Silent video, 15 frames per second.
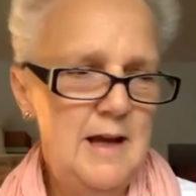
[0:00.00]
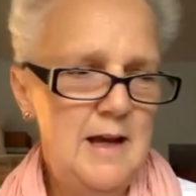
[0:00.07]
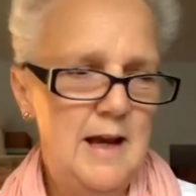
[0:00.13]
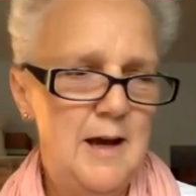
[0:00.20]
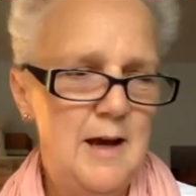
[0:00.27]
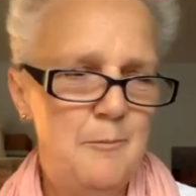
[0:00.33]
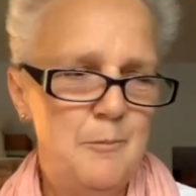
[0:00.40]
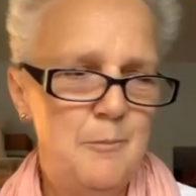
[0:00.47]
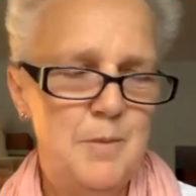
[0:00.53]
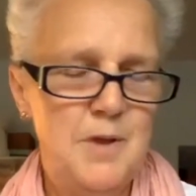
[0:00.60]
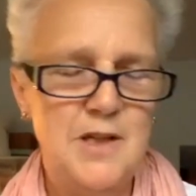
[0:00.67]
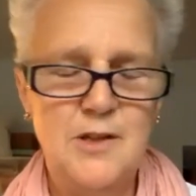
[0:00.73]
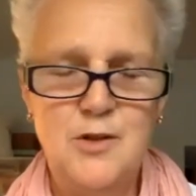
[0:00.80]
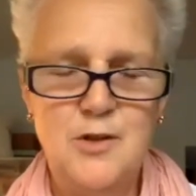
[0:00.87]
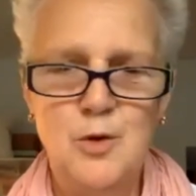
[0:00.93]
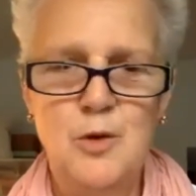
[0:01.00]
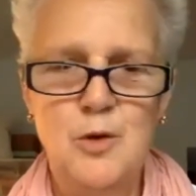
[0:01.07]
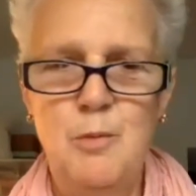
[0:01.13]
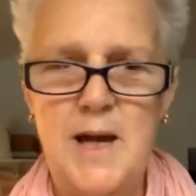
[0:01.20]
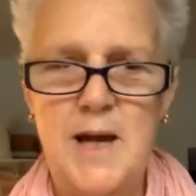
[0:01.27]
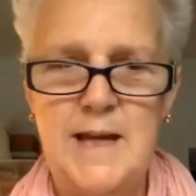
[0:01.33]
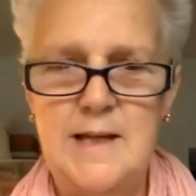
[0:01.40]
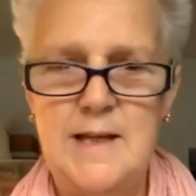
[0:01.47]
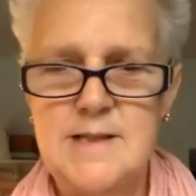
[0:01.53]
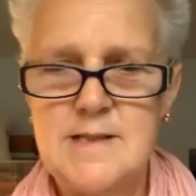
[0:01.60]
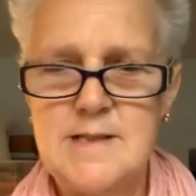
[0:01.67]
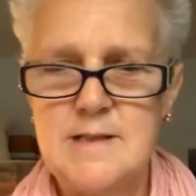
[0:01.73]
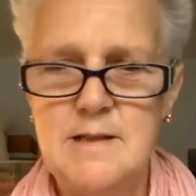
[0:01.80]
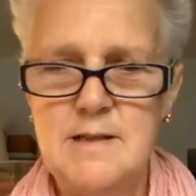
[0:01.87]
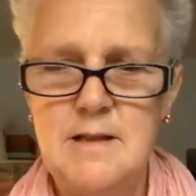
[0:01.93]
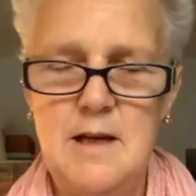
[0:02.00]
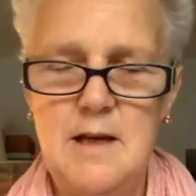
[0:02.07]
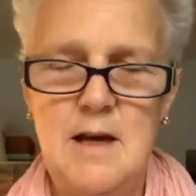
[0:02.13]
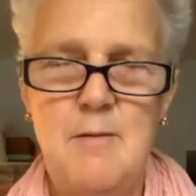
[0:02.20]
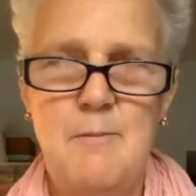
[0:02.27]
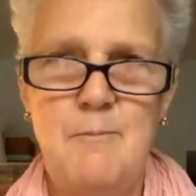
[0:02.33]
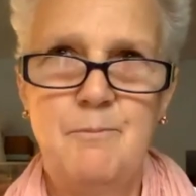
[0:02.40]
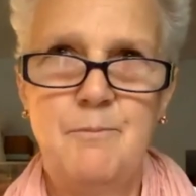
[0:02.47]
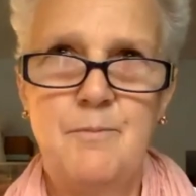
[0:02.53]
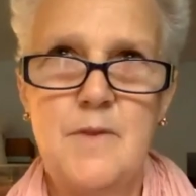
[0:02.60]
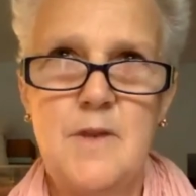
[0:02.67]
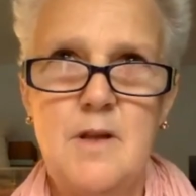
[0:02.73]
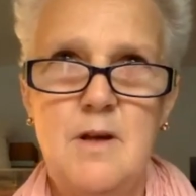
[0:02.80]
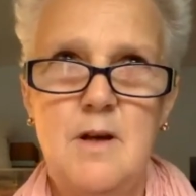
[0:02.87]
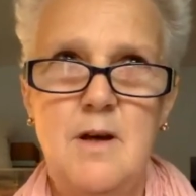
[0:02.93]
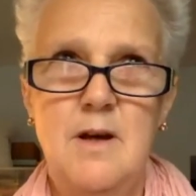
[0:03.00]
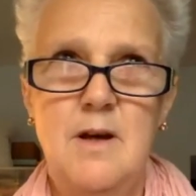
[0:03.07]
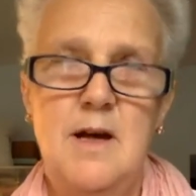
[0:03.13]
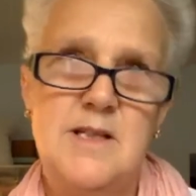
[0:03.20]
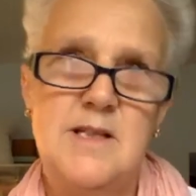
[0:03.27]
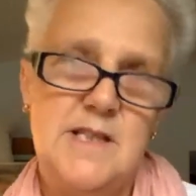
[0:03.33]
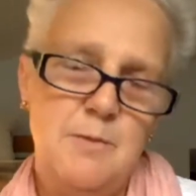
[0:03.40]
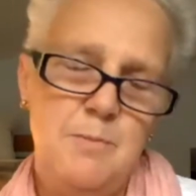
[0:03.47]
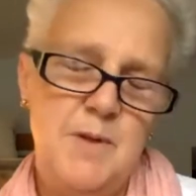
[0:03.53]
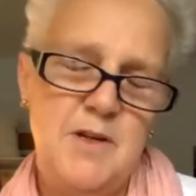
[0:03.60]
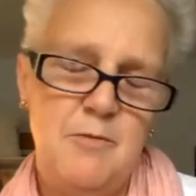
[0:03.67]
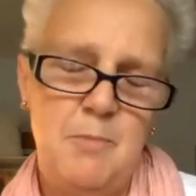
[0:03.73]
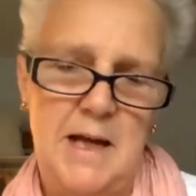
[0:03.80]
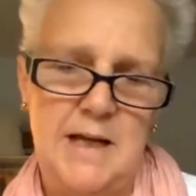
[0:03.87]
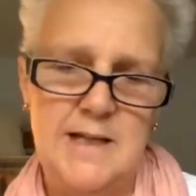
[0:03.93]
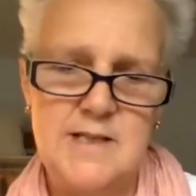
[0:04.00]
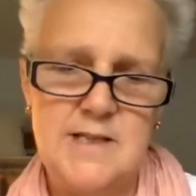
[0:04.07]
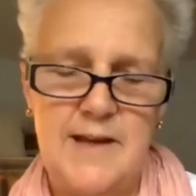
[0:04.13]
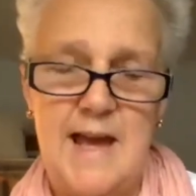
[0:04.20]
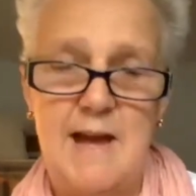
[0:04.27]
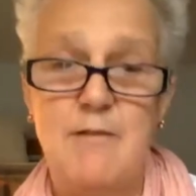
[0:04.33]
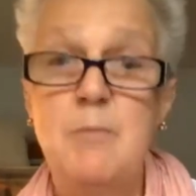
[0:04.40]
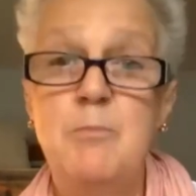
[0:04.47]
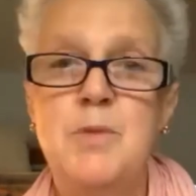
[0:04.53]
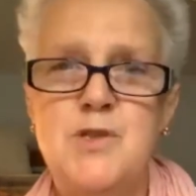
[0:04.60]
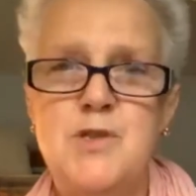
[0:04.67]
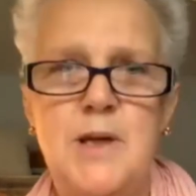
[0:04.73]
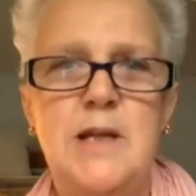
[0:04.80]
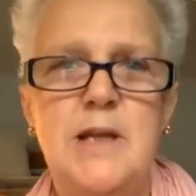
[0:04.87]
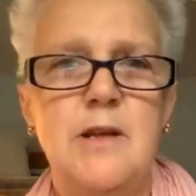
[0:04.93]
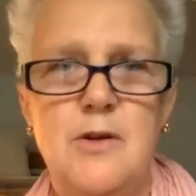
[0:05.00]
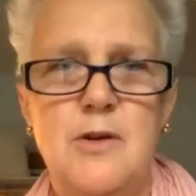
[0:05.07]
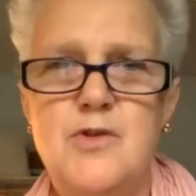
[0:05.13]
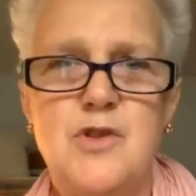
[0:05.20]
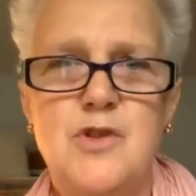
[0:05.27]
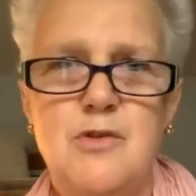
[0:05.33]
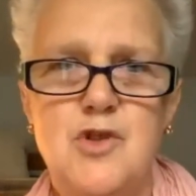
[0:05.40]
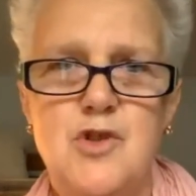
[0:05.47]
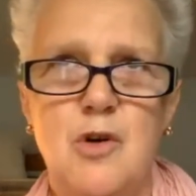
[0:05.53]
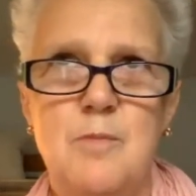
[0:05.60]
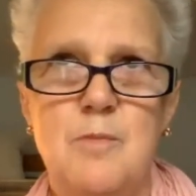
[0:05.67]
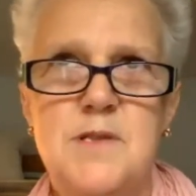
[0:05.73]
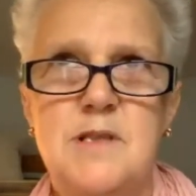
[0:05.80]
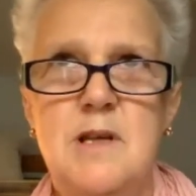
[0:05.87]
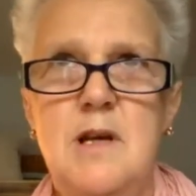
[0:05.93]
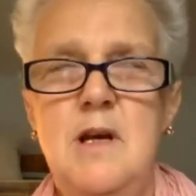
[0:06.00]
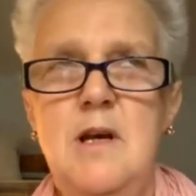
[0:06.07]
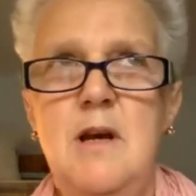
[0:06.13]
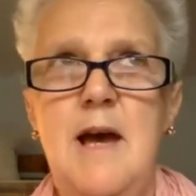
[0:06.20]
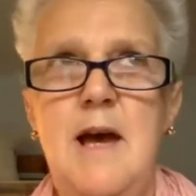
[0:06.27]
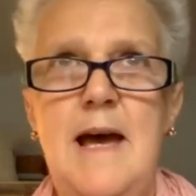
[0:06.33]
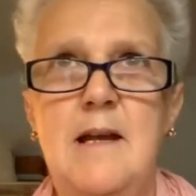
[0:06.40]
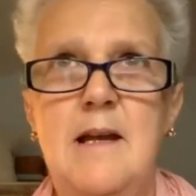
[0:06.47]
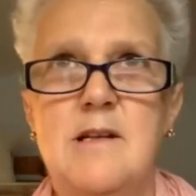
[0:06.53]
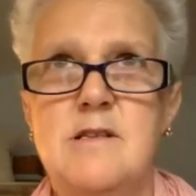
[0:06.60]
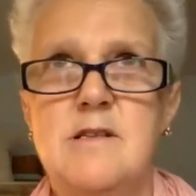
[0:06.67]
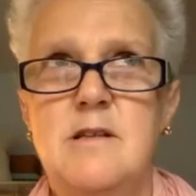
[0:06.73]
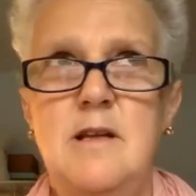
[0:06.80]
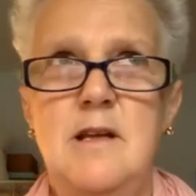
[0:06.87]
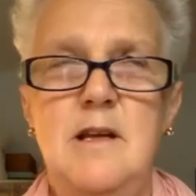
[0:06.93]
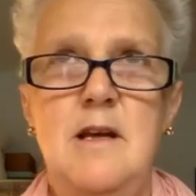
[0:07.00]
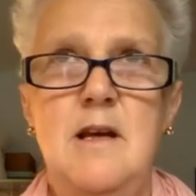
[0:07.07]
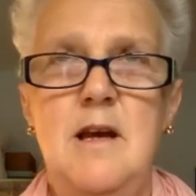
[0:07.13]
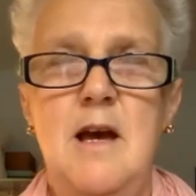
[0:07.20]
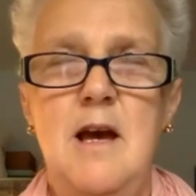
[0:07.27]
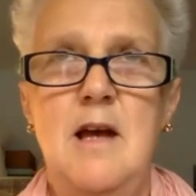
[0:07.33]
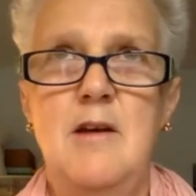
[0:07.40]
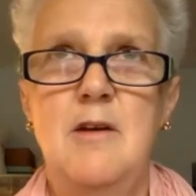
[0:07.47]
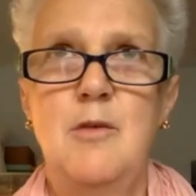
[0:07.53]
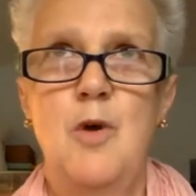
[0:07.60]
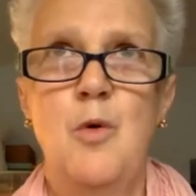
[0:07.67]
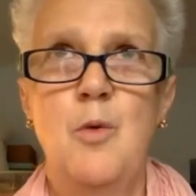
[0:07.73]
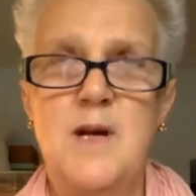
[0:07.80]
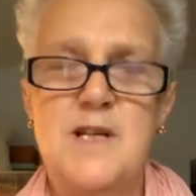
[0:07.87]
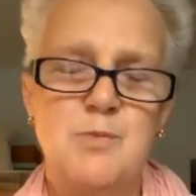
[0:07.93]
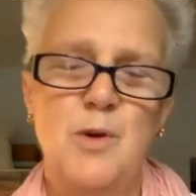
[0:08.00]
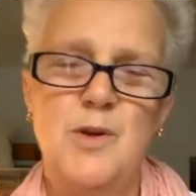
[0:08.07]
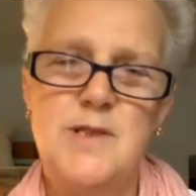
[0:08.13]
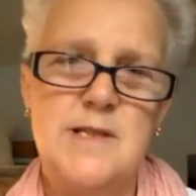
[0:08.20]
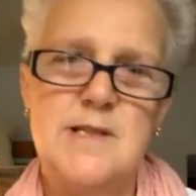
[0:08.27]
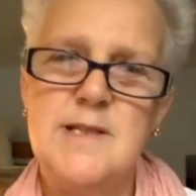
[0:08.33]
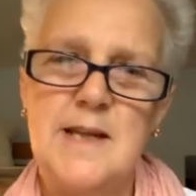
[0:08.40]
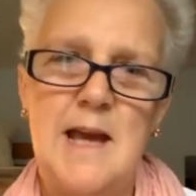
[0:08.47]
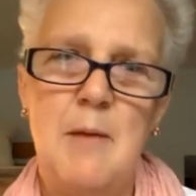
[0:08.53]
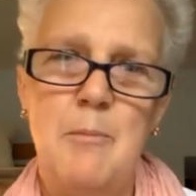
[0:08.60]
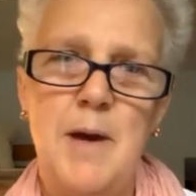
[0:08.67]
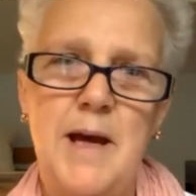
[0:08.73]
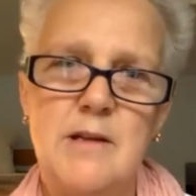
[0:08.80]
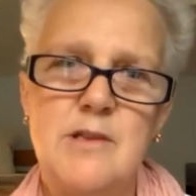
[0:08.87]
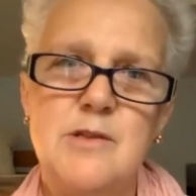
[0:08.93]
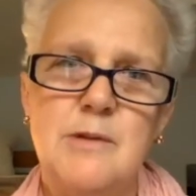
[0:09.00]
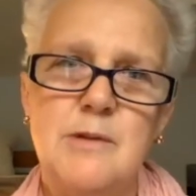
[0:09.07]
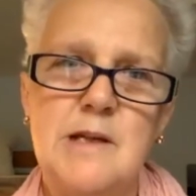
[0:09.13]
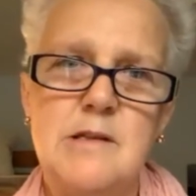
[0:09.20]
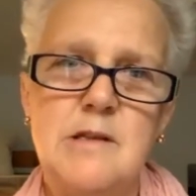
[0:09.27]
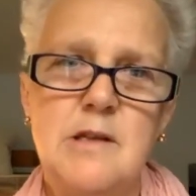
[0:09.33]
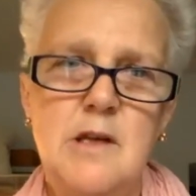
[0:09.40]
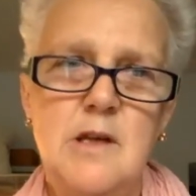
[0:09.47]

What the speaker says: But it always I did a bit of palliative care in between those two jobs, and always wanted to get back to it.